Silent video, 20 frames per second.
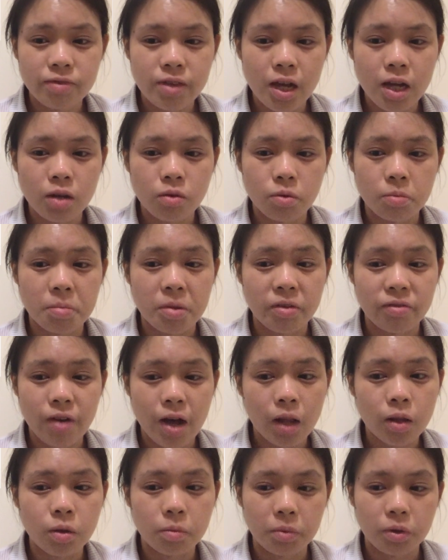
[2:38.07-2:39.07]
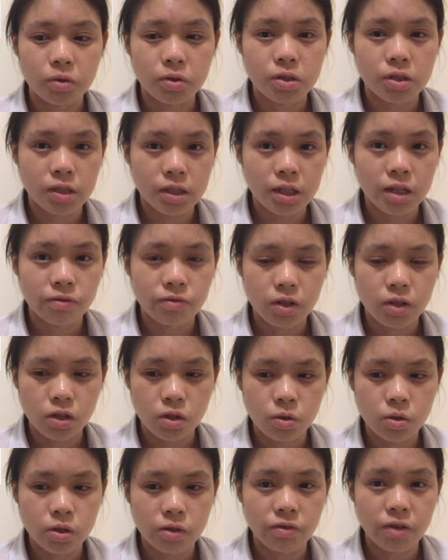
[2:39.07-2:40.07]
that it would be valuable to see if the
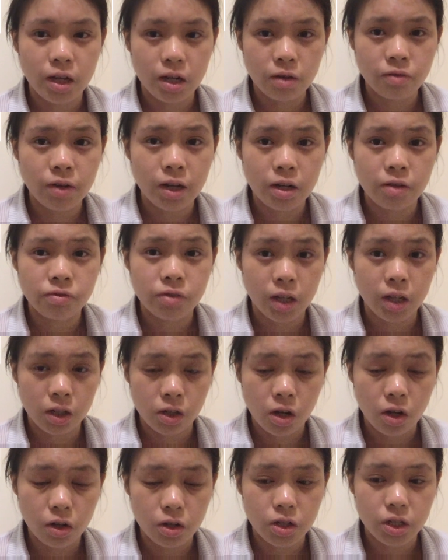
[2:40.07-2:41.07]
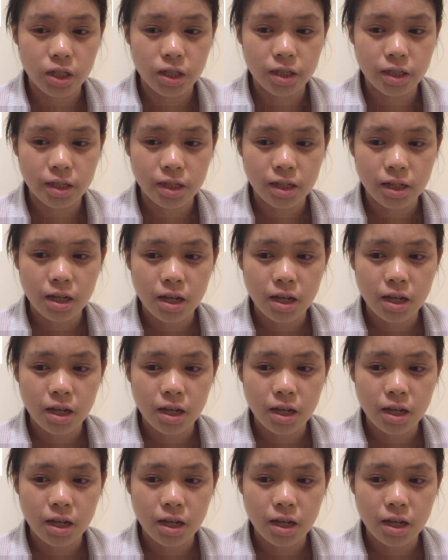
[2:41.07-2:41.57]
use of innovative technologies,